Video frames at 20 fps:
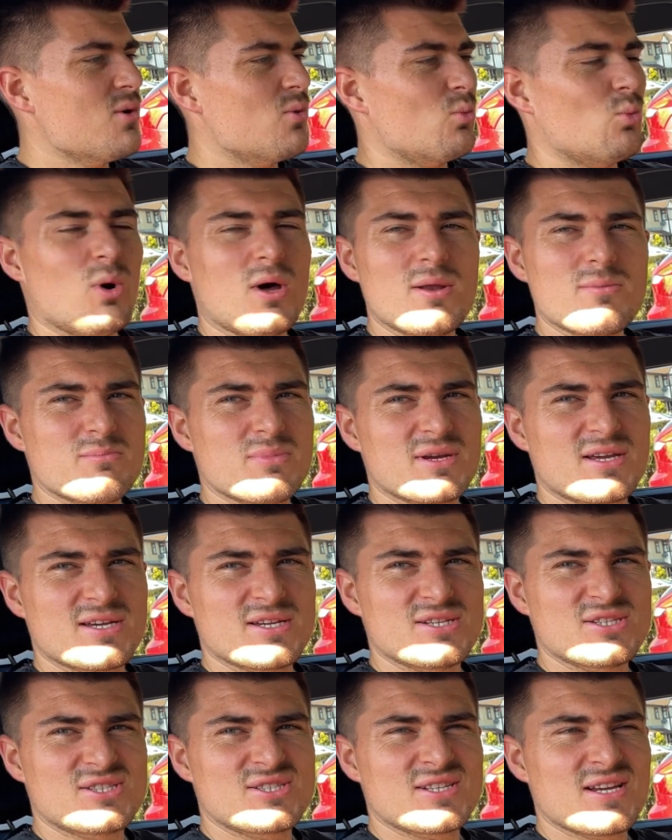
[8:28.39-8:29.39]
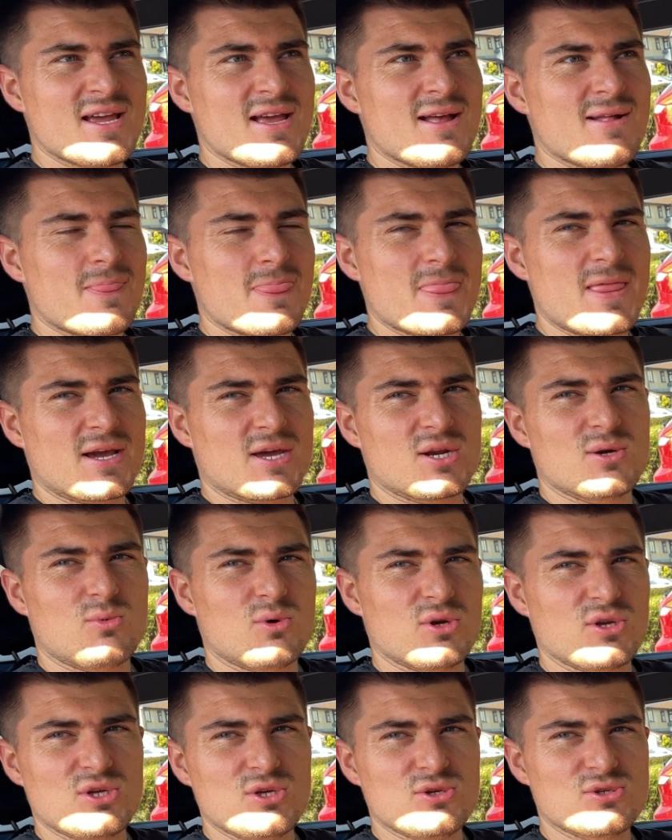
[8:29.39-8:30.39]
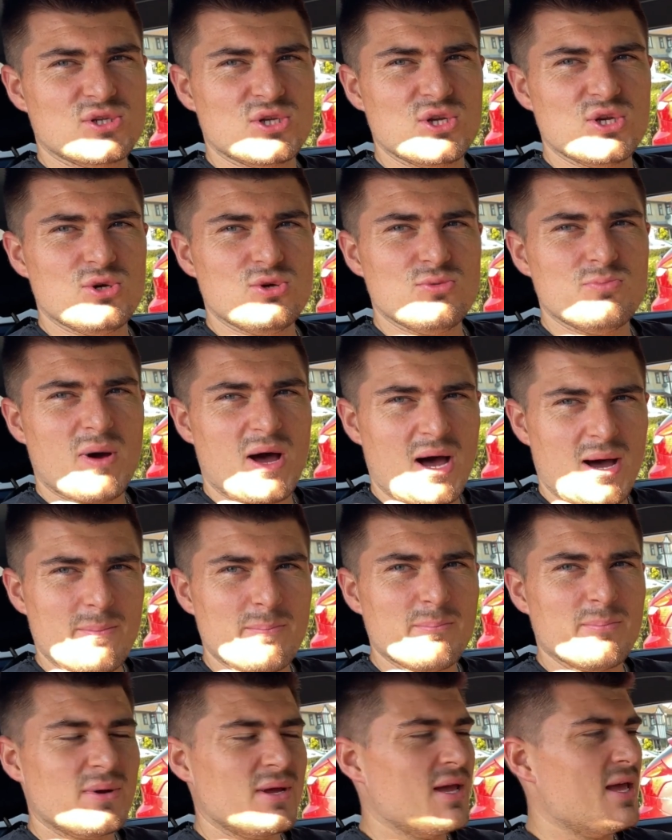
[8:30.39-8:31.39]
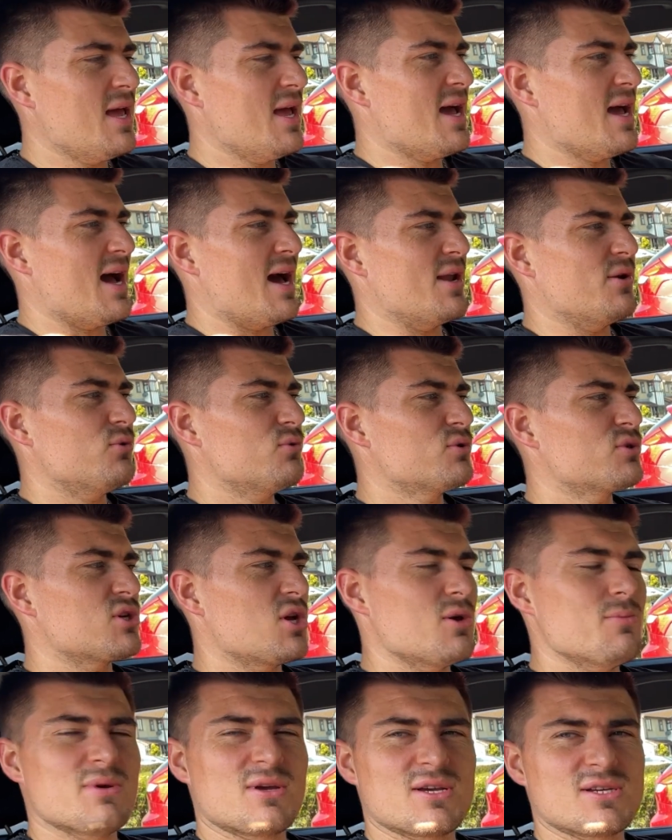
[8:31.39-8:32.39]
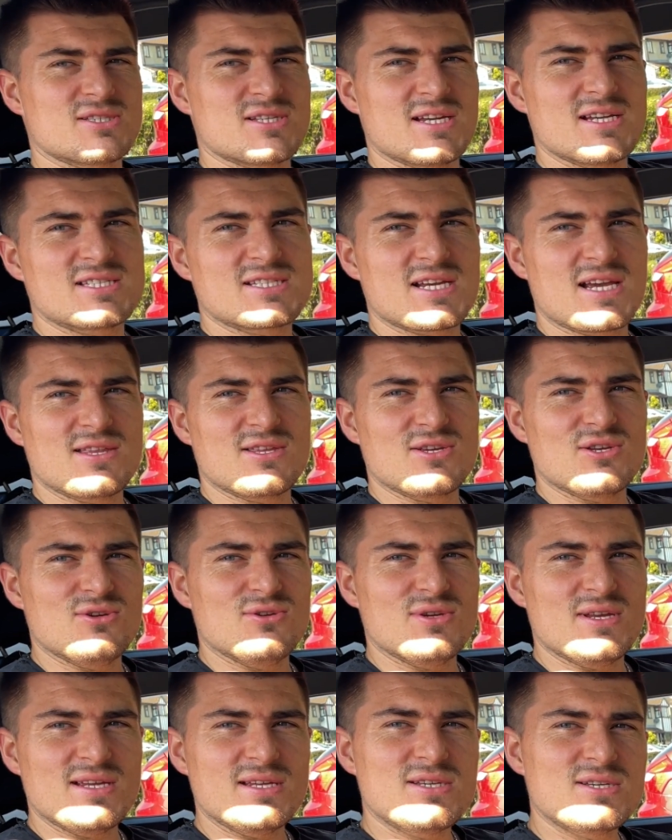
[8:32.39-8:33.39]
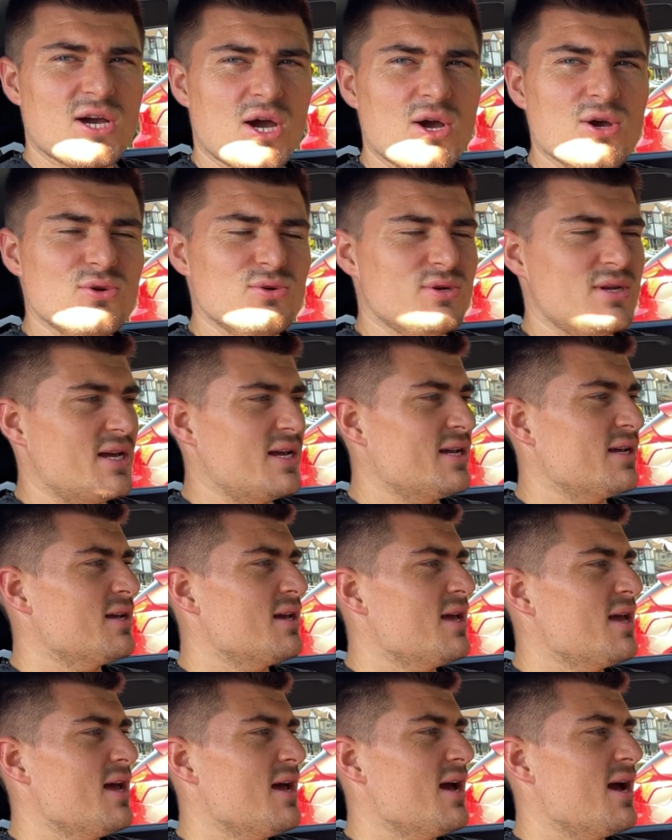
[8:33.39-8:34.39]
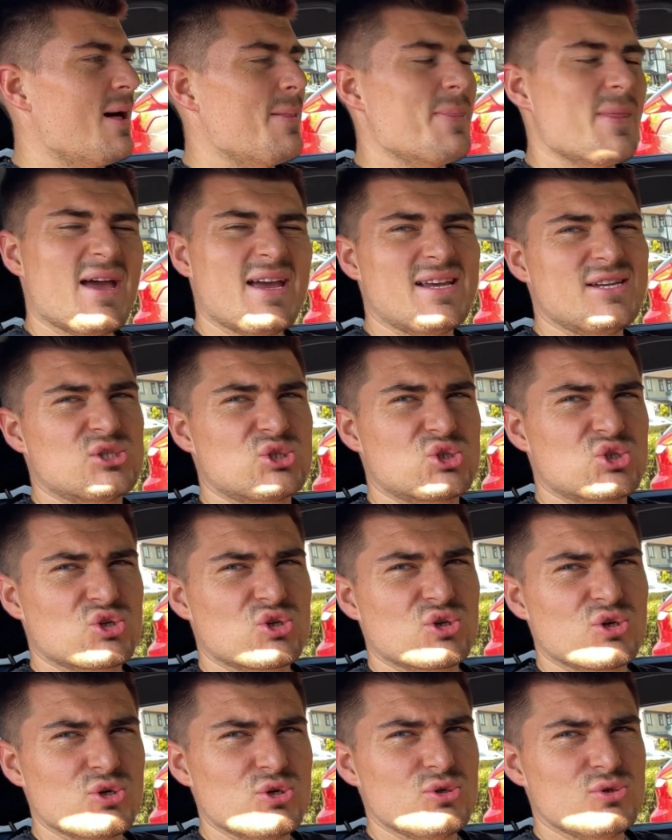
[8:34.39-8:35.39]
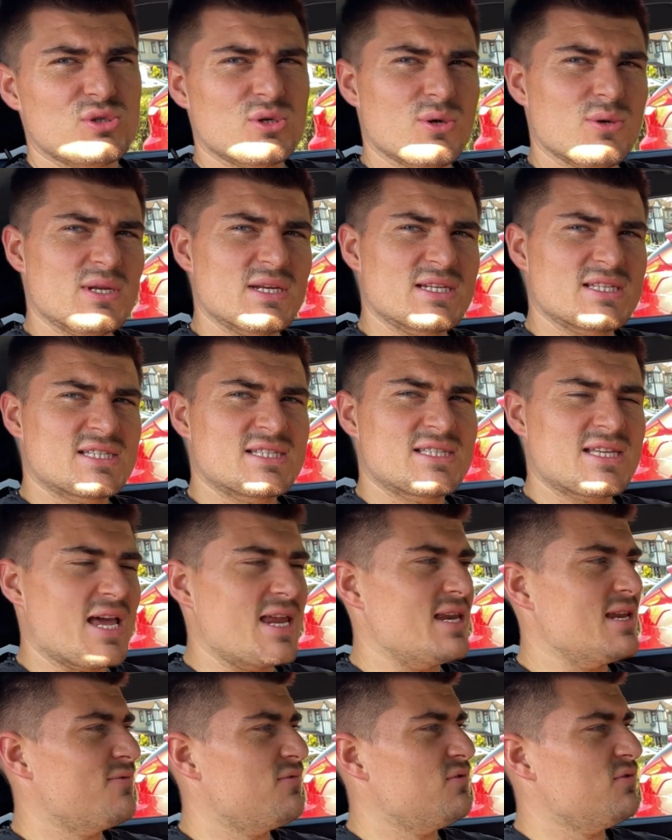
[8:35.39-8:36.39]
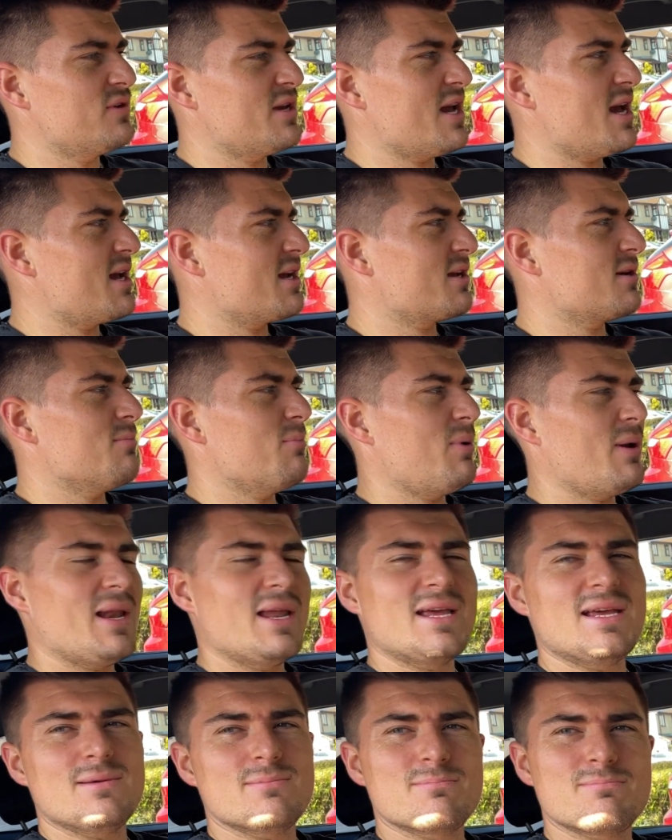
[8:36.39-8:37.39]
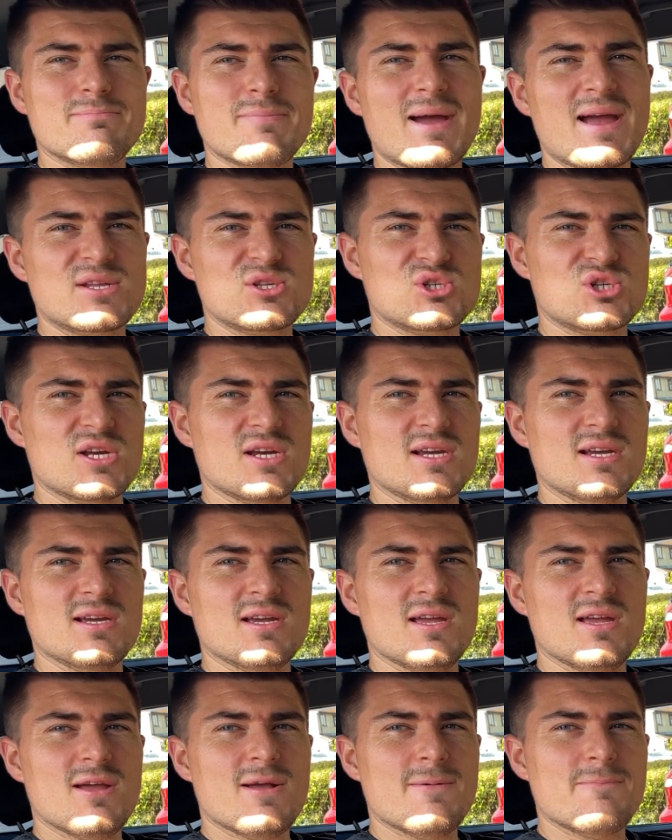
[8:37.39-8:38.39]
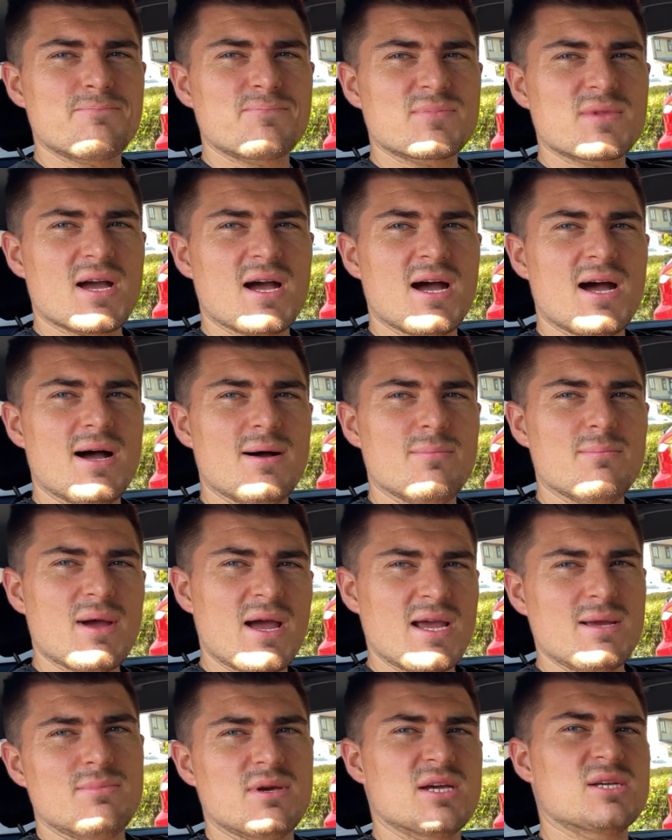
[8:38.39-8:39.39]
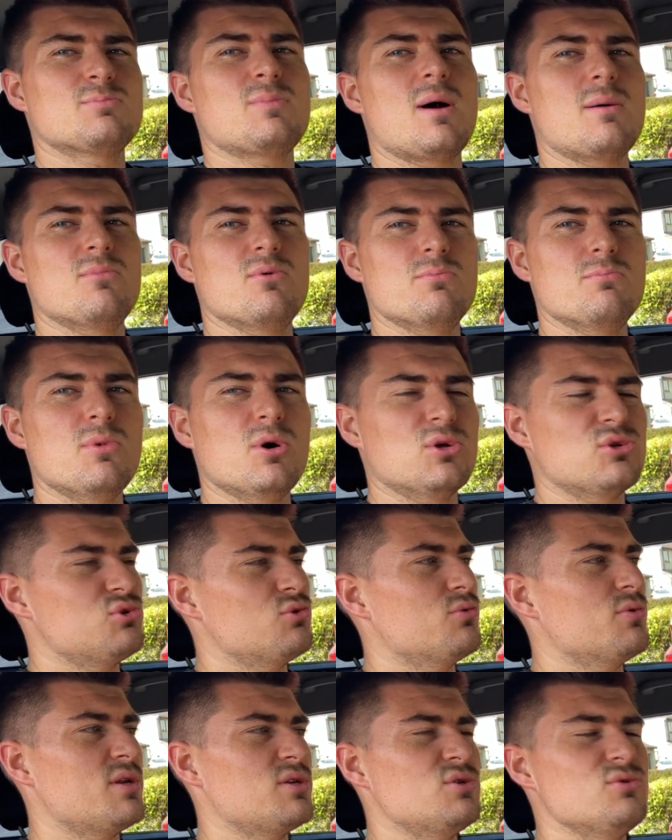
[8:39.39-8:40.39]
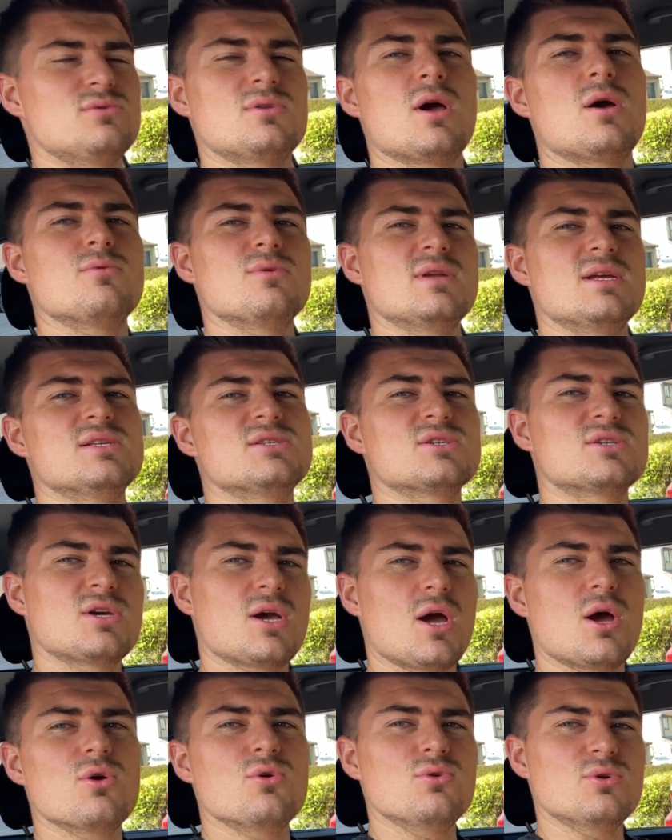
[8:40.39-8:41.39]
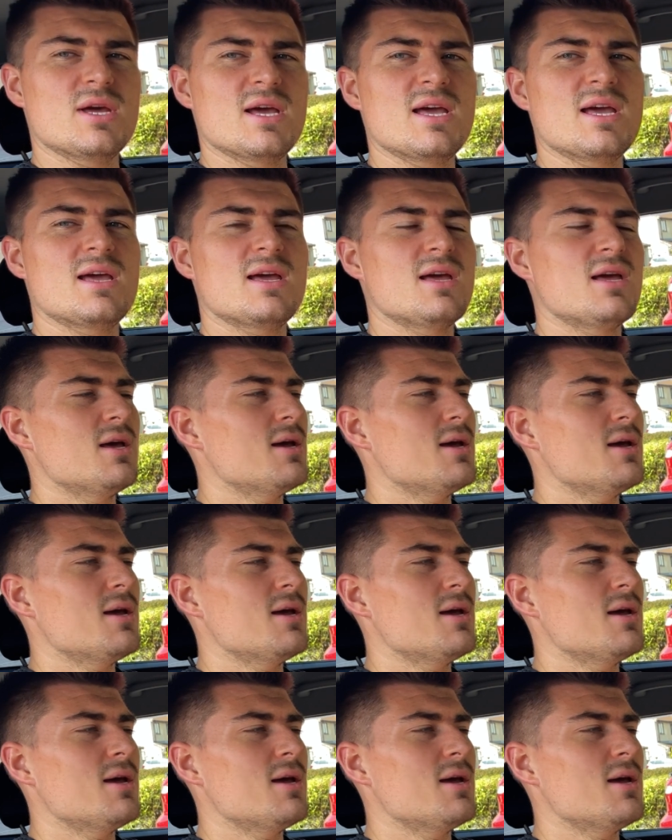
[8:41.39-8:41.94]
One, because they're going to want to use a new pump, and also because they say that you need coding, and that is true to an extent. If you get a complete matching ABS pump and module, then you don't need to code it,